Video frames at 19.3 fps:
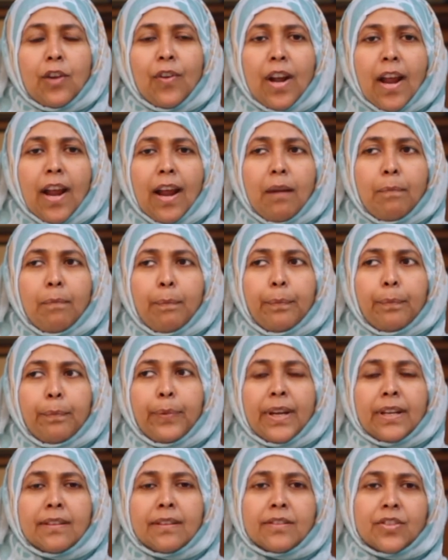it will help
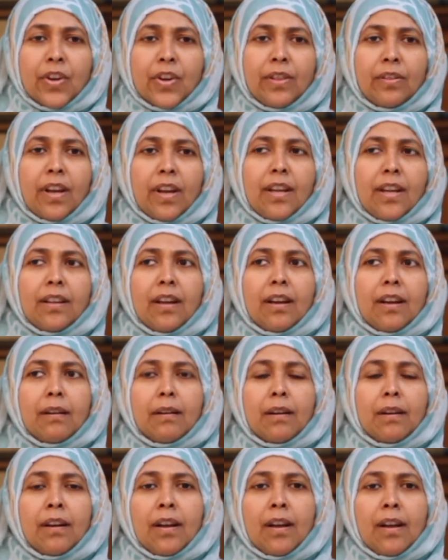in strengthening
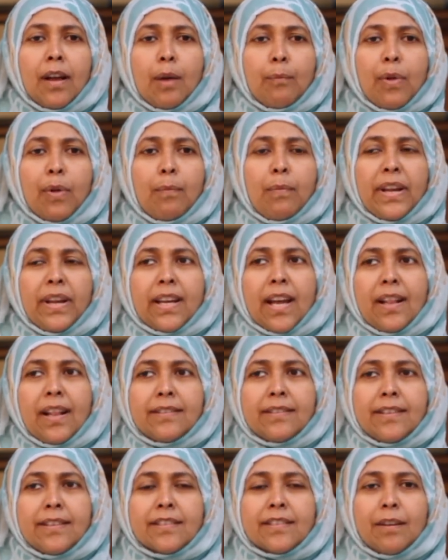the public
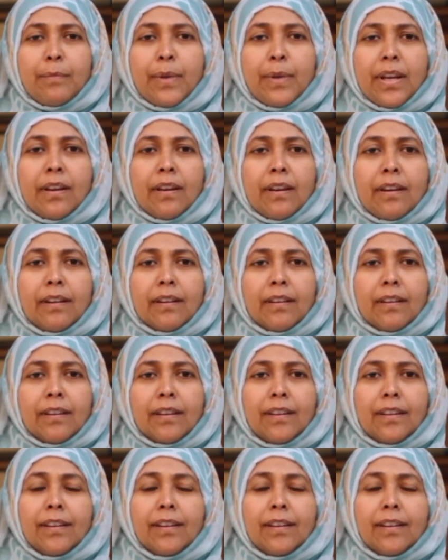health system in